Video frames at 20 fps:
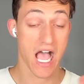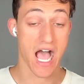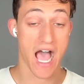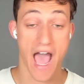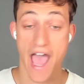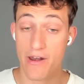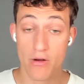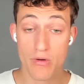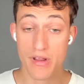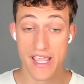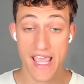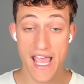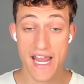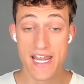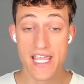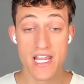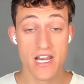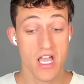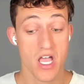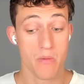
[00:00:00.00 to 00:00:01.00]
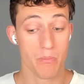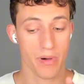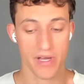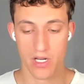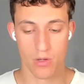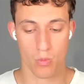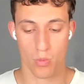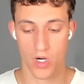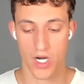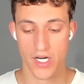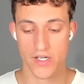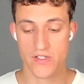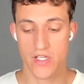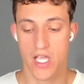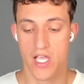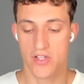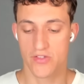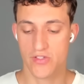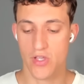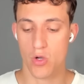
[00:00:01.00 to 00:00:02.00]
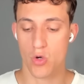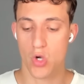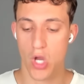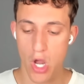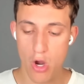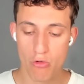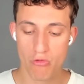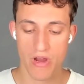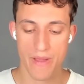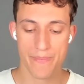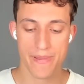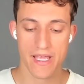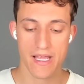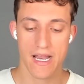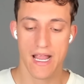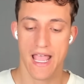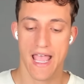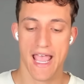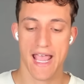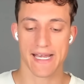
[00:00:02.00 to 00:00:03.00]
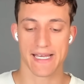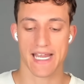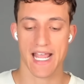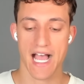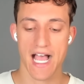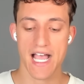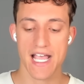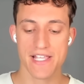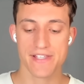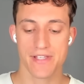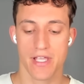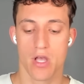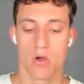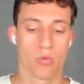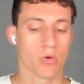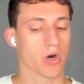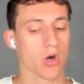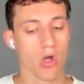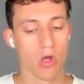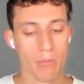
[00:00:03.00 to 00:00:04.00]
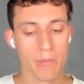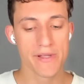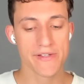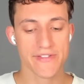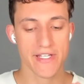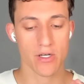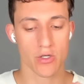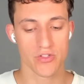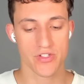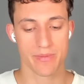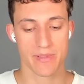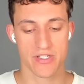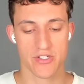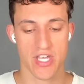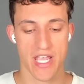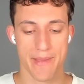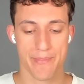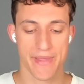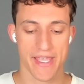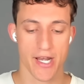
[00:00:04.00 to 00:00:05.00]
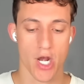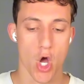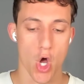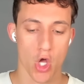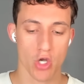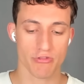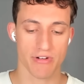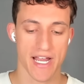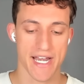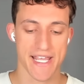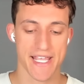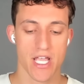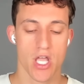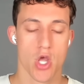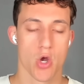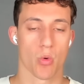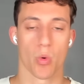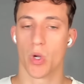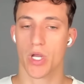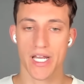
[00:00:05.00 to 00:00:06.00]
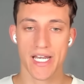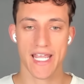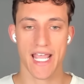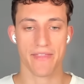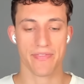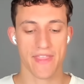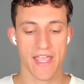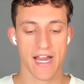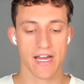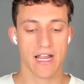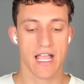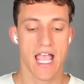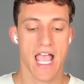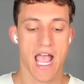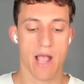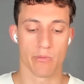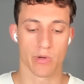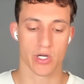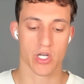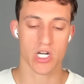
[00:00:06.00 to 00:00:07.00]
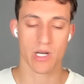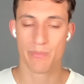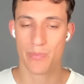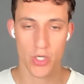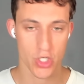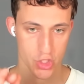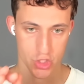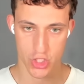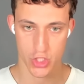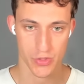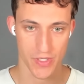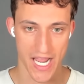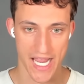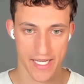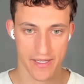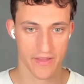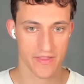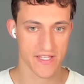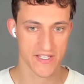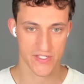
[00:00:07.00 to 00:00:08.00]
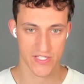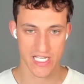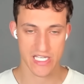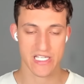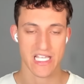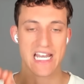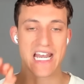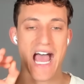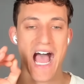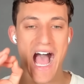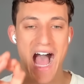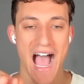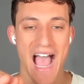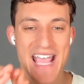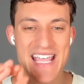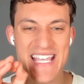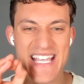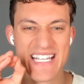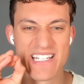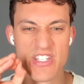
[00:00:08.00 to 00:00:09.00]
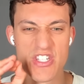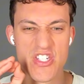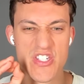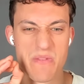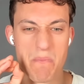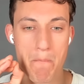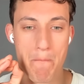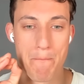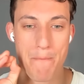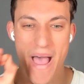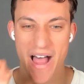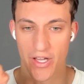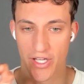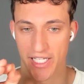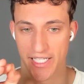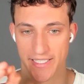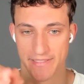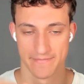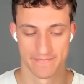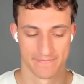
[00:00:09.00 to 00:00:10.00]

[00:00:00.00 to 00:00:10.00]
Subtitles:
I don't get it, but it works, so go rip it. And guys, we're almost at Ultimate Champion already. We're going to get there, and we're going to push to ranked this season. I can smell it.